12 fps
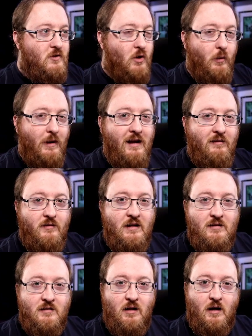so that we give
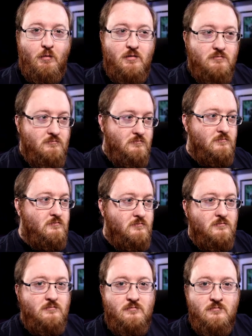this club
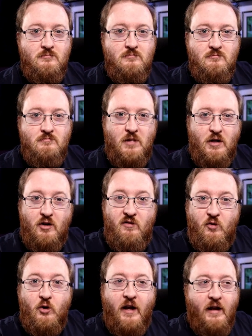a good
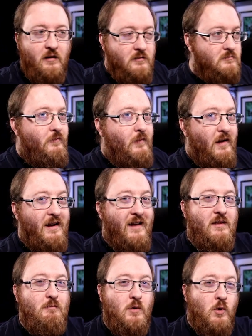footing. And at
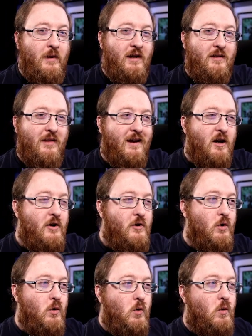the moment, there are
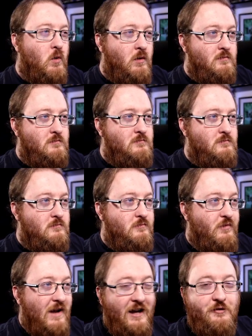no
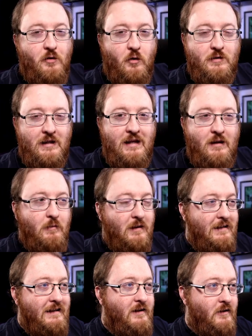natural team
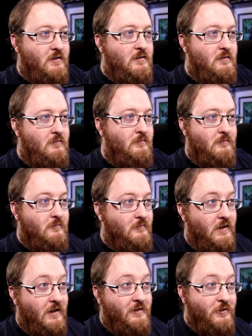leaders.
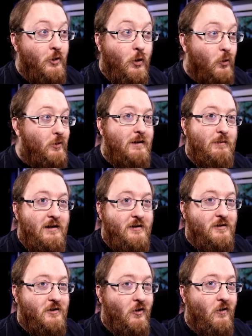There's no team
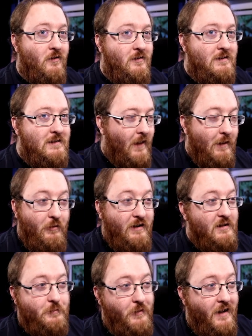leaders at all. I'm really
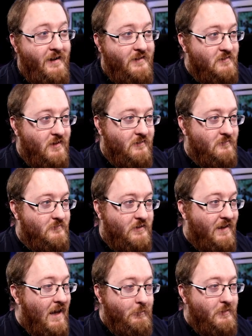surprised that the
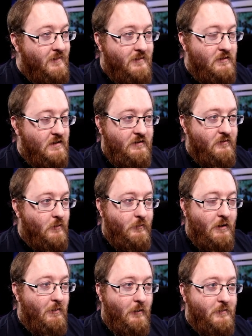captain is even up
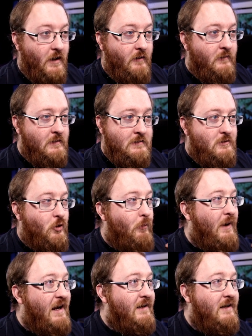there by himself. So I
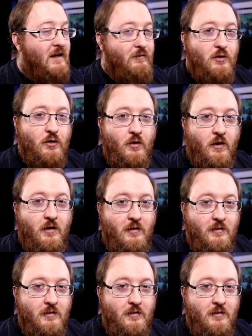might need to have a look